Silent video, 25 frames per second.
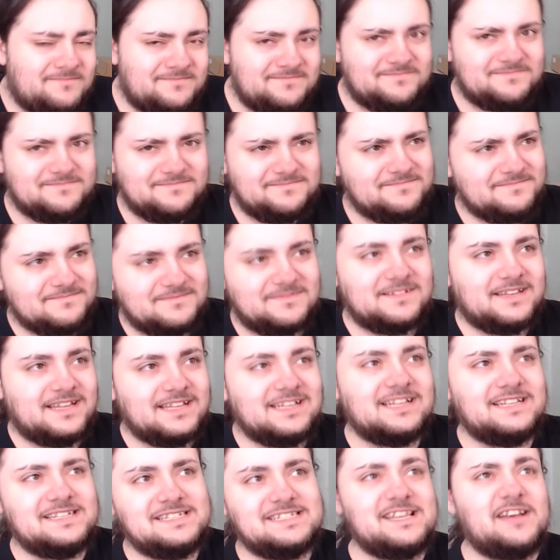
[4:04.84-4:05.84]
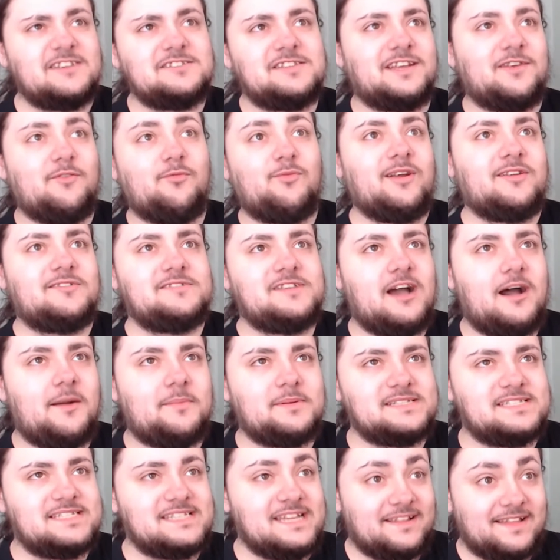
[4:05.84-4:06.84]
it sounds like a weird
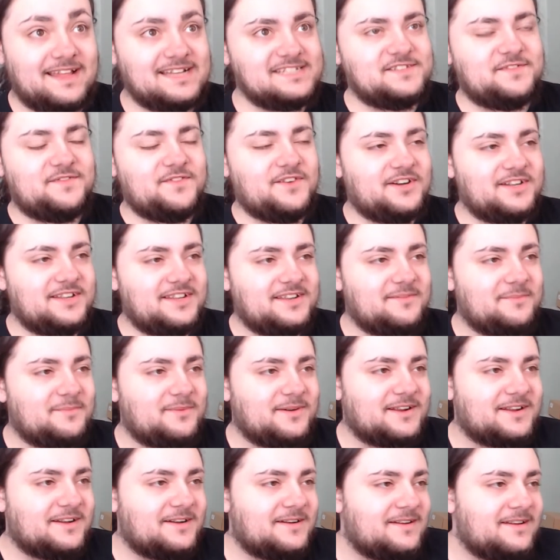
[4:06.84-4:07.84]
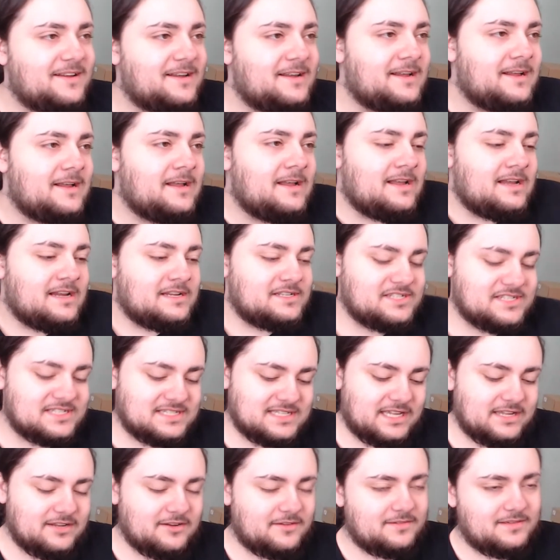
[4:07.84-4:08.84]
topic to say that's fun, but uh,
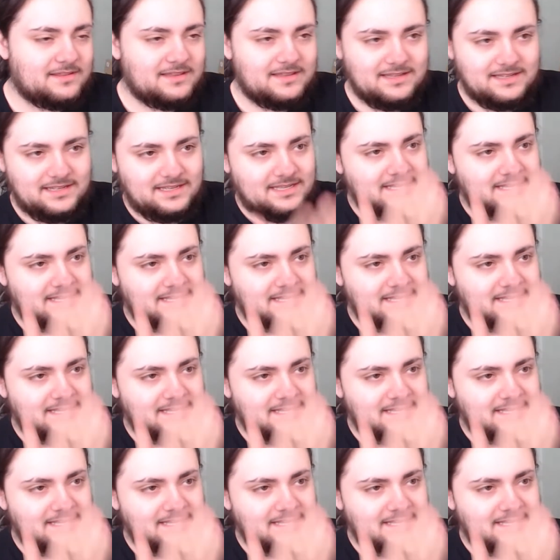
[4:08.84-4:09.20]
just you know,